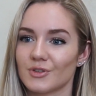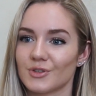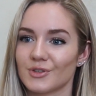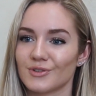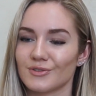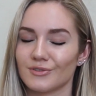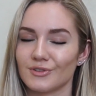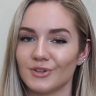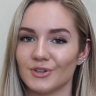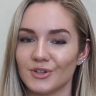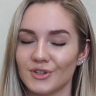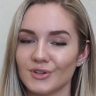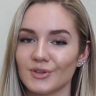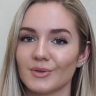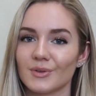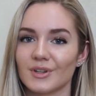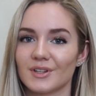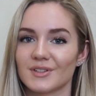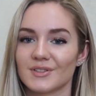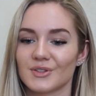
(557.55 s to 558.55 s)
you
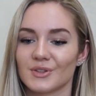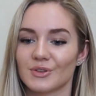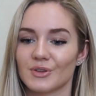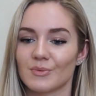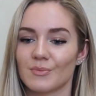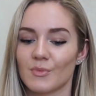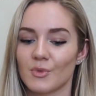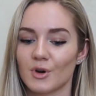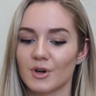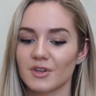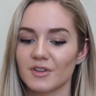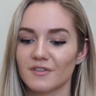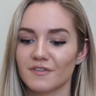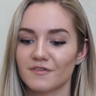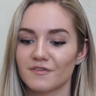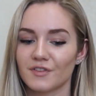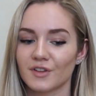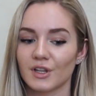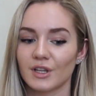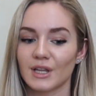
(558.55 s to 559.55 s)
do it. So the more you
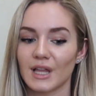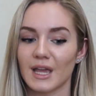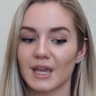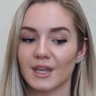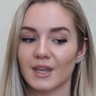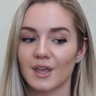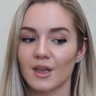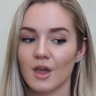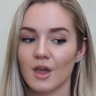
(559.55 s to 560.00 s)
feel like